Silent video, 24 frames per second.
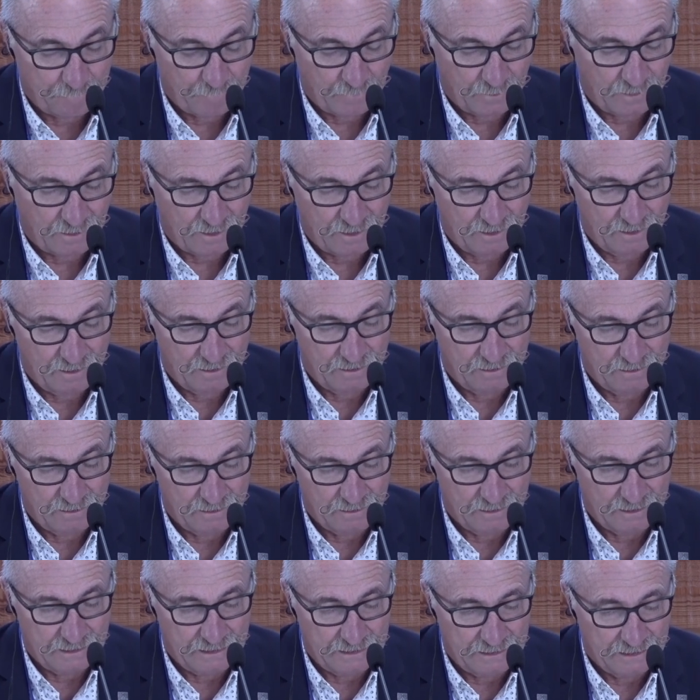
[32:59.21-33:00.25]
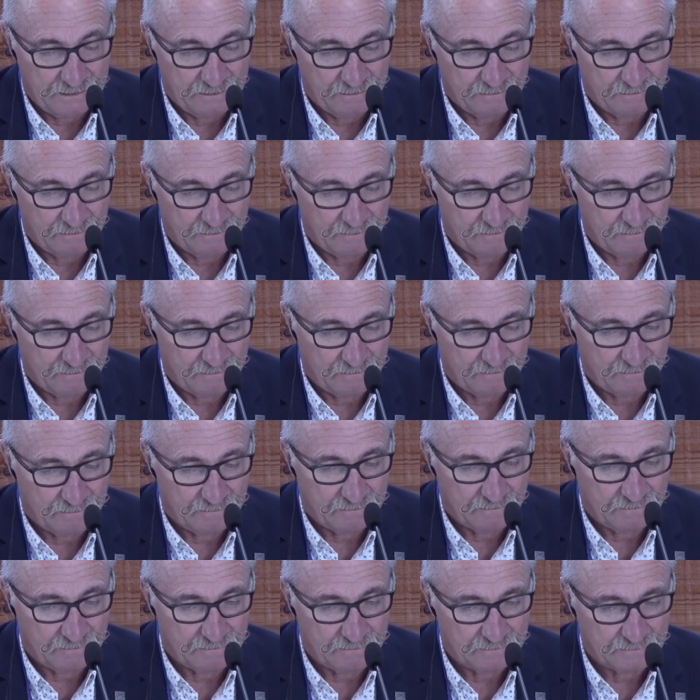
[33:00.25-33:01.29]
also relies
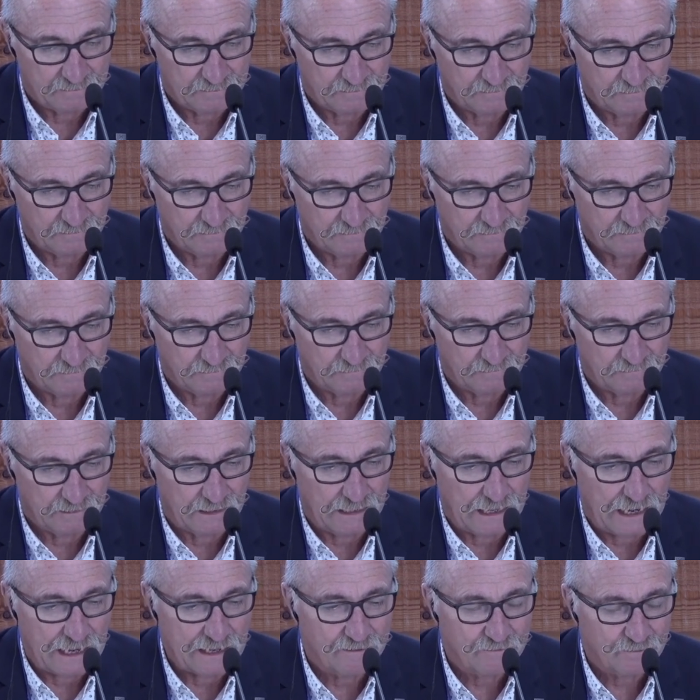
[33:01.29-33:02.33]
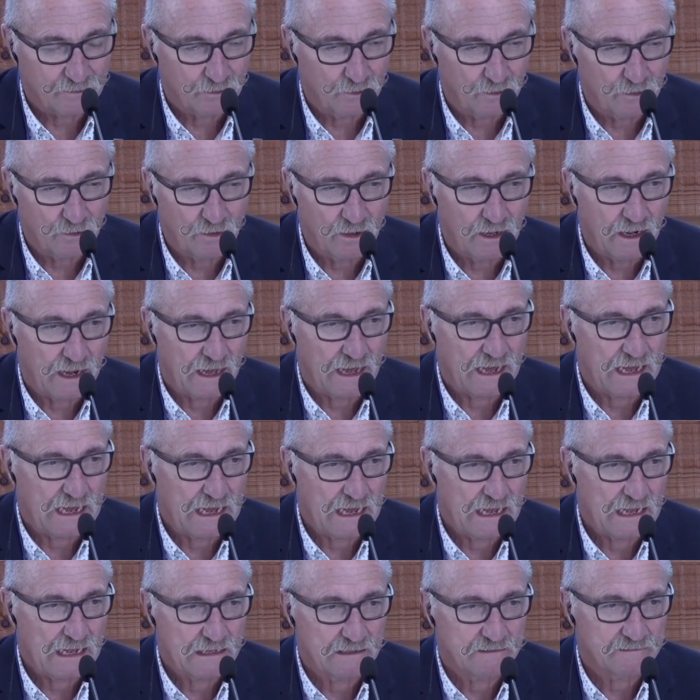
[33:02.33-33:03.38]
on uh, human
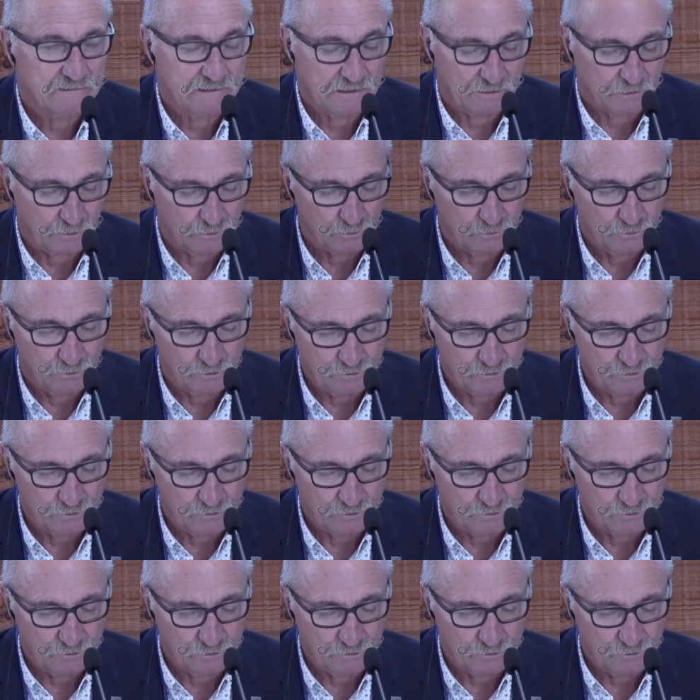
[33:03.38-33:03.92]
resources uh, for,